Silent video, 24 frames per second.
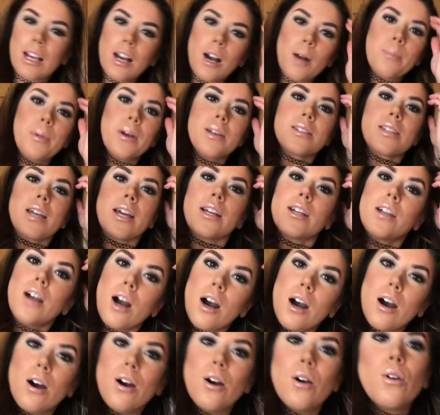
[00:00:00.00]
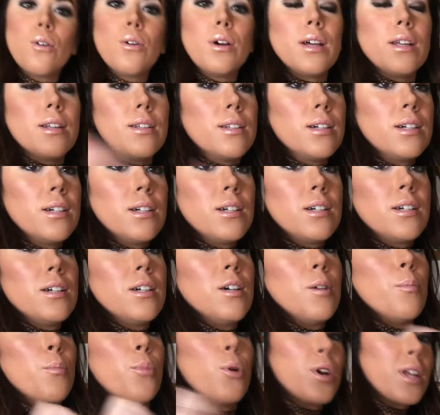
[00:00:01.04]
up as I go and
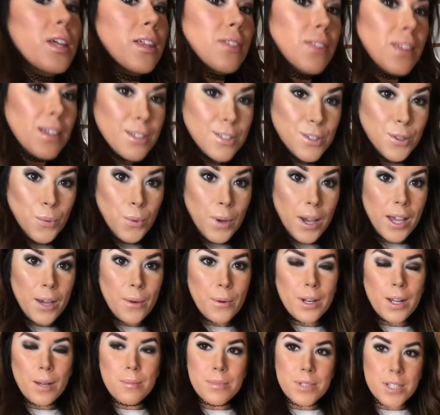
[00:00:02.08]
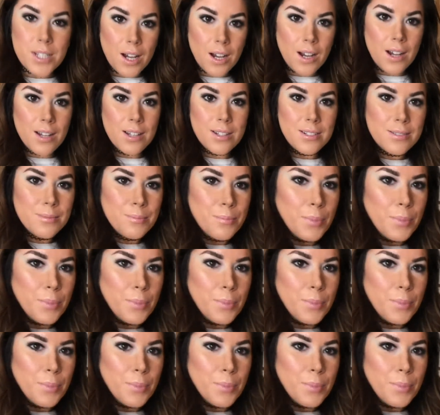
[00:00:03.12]
putting things away when I'm done,